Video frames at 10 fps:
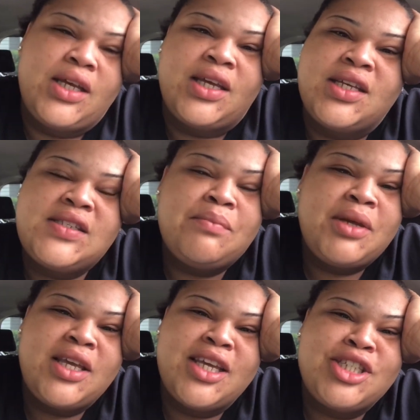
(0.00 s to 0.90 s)
It's
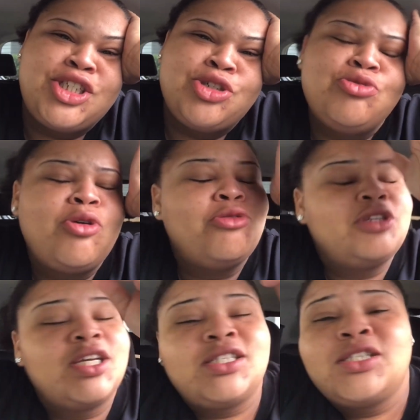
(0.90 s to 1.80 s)
me, it's you, oh
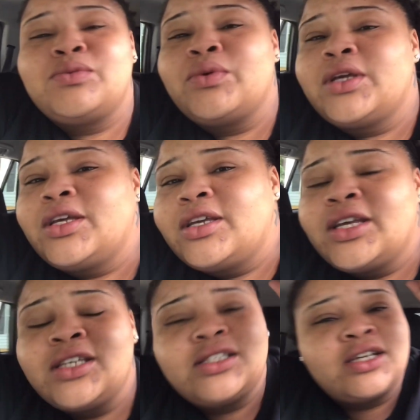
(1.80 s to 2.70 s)
yes, it's we.
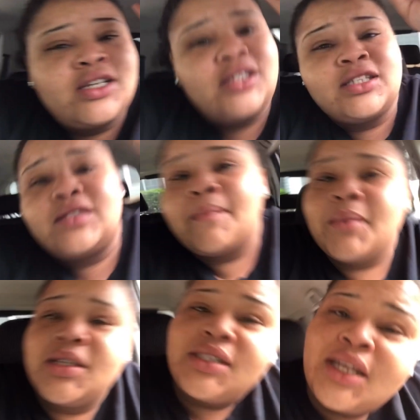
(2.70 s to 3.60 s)
It's us, it's a
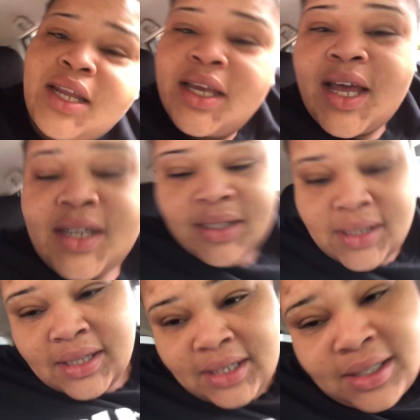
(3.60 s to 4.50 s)
must that they got to
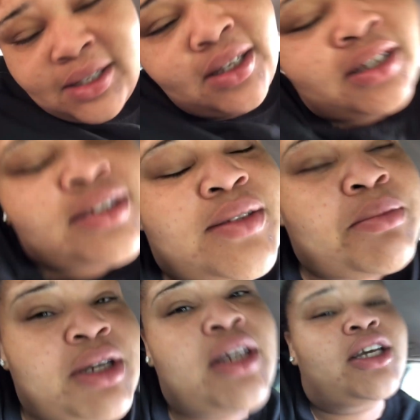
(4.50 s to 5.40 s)
see. It's me,